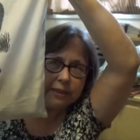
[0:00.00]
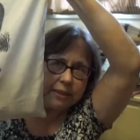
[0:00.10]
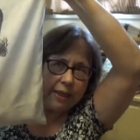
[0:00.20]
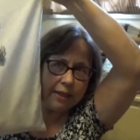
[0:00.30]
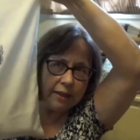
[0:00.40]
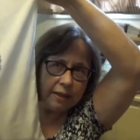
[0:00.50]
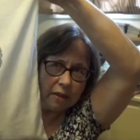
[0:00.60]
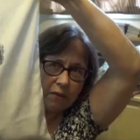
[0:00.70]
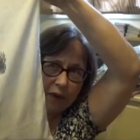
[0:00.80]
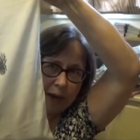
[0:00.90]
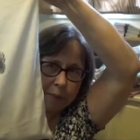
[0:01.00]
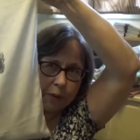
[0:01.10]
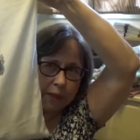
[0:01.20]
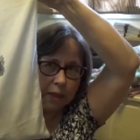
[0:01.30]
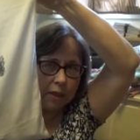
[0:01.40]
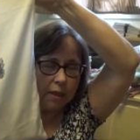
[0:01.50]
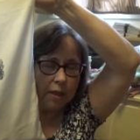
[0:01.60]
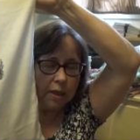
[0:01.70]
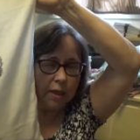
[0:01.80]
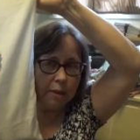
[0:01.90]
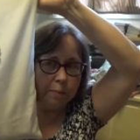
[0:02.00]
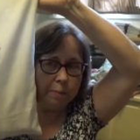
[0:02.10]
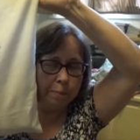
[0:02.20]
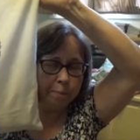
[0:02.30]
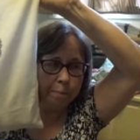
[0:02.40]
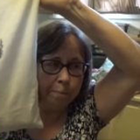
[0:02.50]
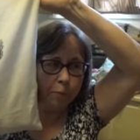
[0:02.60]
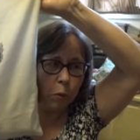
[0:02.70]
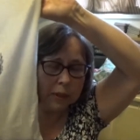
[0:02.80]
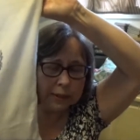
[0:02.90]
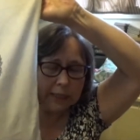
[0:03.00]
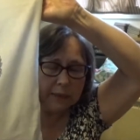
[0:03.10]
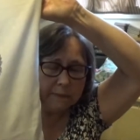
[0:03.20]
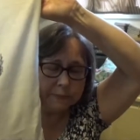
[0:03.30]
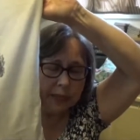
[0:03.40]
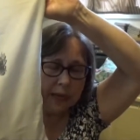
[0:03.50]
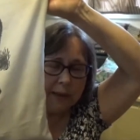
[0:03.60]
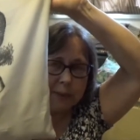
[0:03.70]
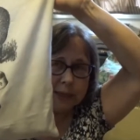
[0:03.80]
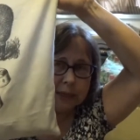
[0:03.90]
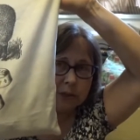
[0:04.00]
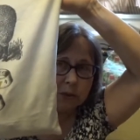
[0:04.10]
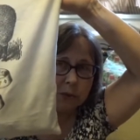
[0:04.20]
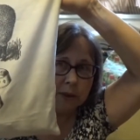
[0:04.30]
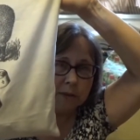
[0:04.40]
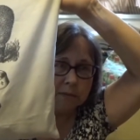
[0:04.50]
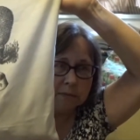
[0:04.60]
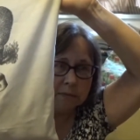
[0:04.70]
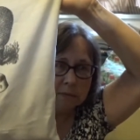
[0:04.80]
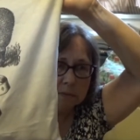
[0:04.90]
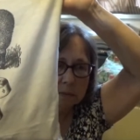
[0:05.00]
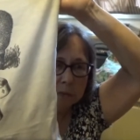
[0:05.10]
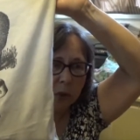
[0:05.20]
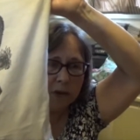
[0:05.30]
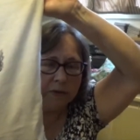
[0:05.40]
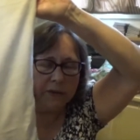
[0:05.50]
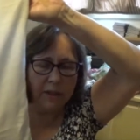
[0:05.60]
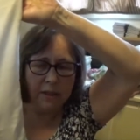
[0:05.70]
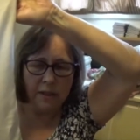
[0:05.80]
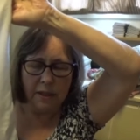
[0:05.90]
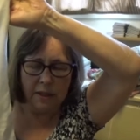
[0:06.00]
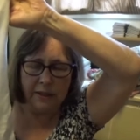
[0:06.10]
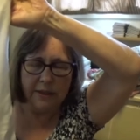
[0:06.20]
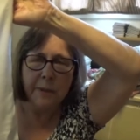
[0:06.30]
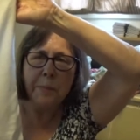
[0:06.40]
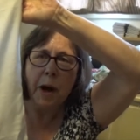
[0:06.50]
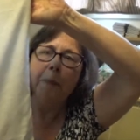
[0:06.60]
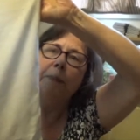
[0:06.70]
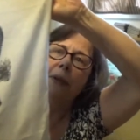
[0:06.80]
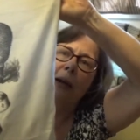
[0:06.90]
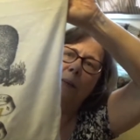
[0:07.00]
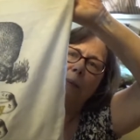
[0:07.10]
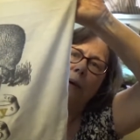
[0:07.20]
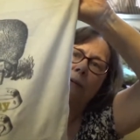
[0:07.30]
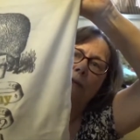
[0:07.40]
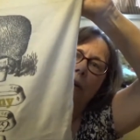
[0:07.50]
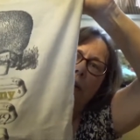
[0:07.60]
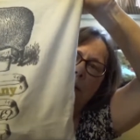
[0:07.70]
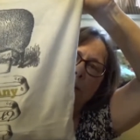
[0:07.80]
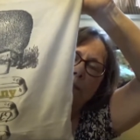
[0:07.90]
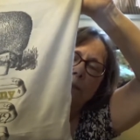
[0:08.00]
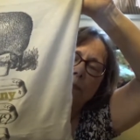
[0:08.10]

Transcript: to take this fabric and quilt it and make it into a more of a, a zip up type of um,